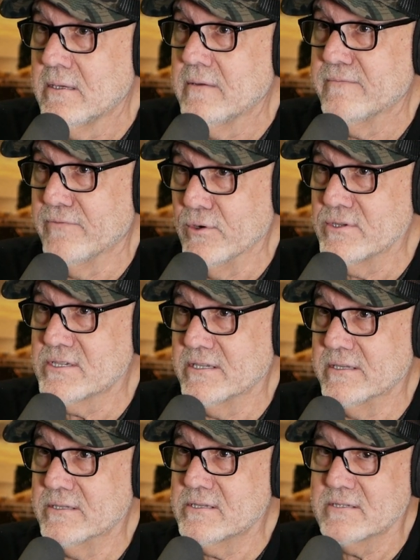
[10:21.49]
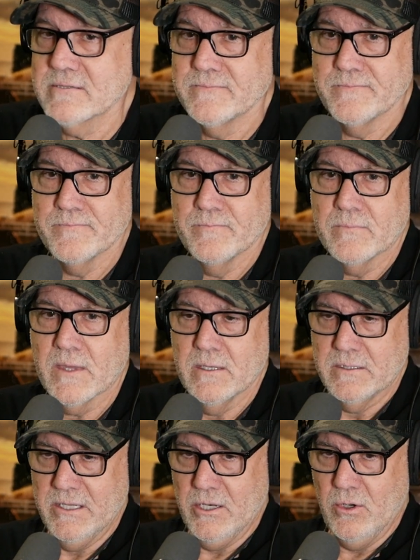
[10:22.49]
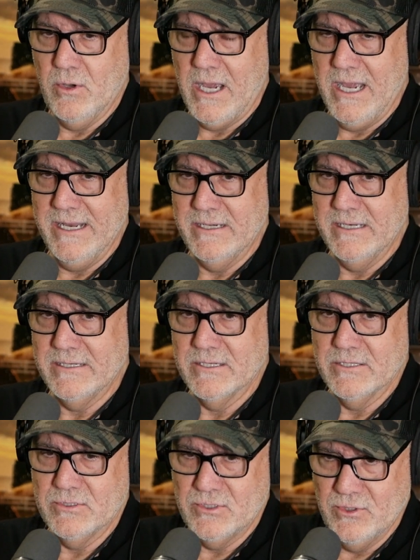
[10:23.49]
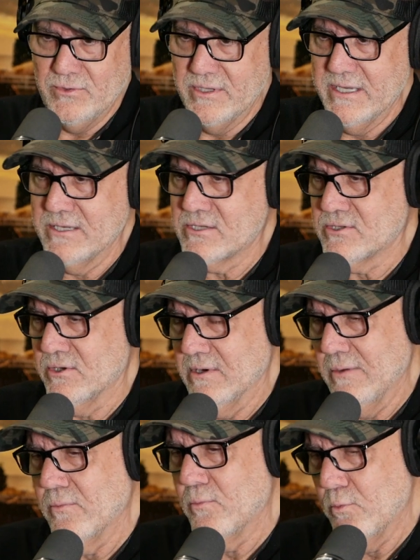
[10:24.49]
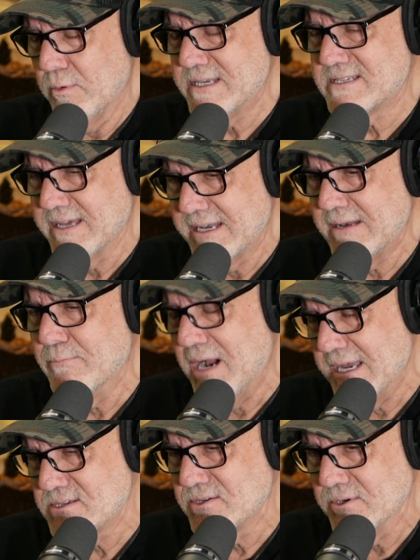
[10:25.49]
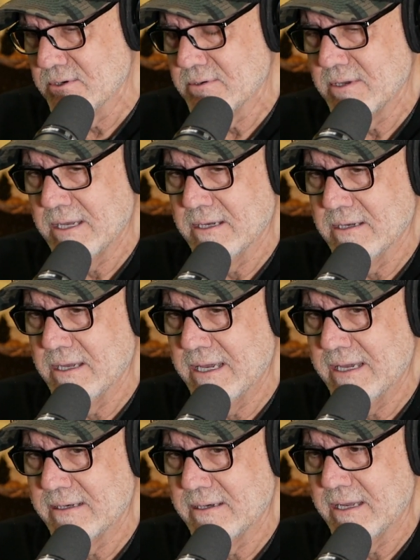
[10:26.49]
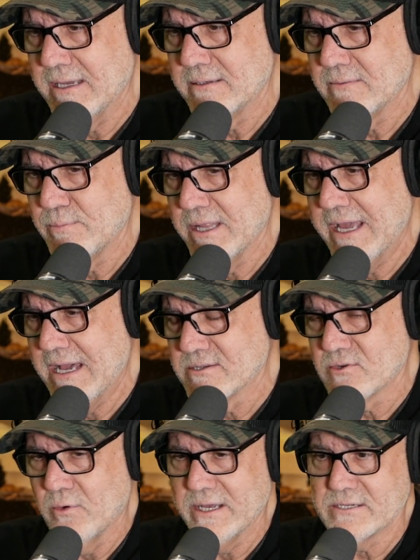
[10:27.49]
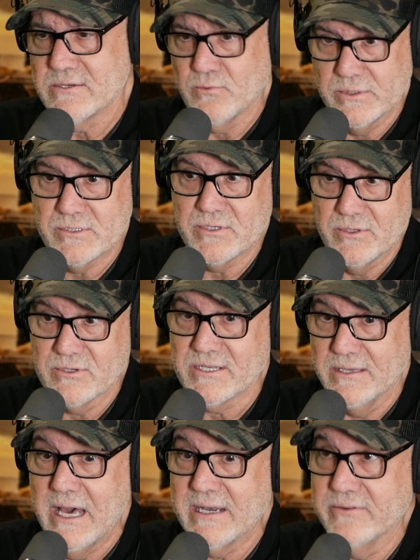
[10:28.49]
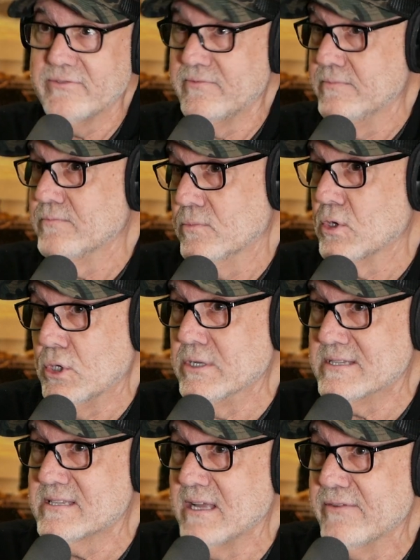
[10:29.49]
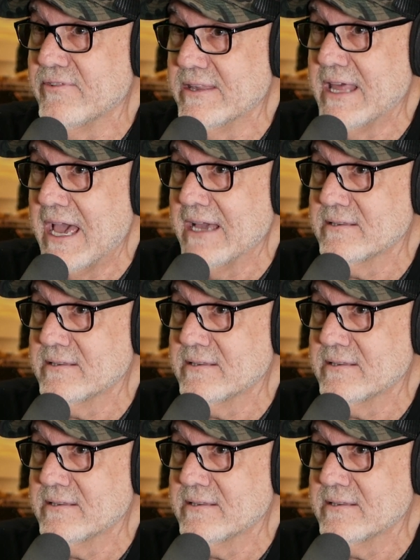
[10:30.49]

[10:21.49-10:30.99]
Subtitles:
Versus, I need to do this, or we studied Meisner at Playhouse West, which there's a lot of good stuff in that.